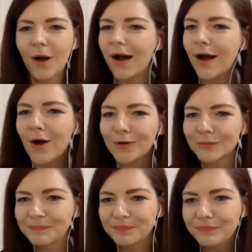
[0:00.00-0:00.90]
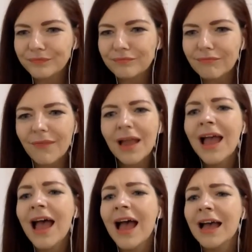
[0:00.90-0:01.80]
Wow.
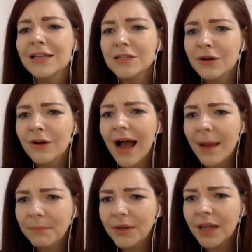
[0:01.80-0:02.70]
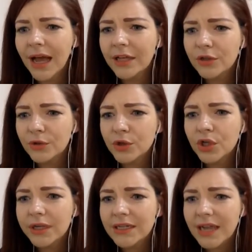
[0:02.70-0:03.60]
So Apple, I
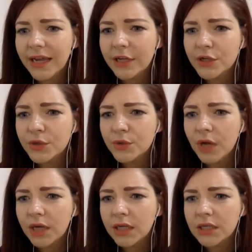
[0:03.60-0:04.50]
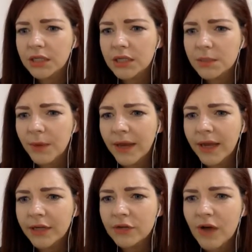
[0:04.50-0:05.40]
usually take 2 luggages when
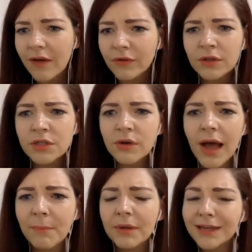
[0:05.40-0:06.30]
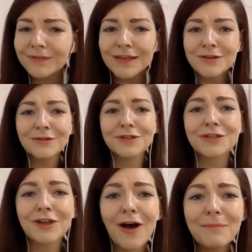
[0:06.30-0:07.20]
I travel. So Apple, I think you're
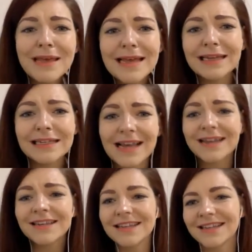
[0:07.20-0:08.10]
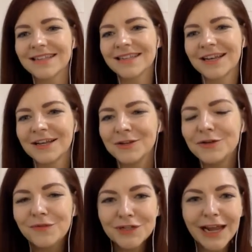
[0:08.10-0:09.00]
just copying the sentence.
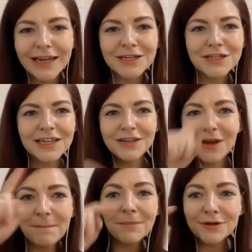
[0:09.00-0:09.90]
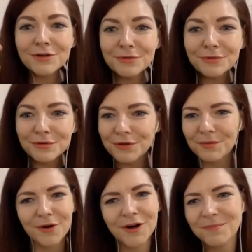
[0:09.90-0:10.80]
You've changed the number 2 to the
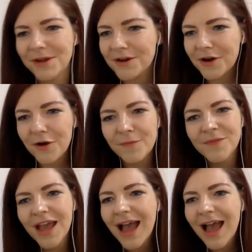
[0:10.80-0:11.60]
word, but no.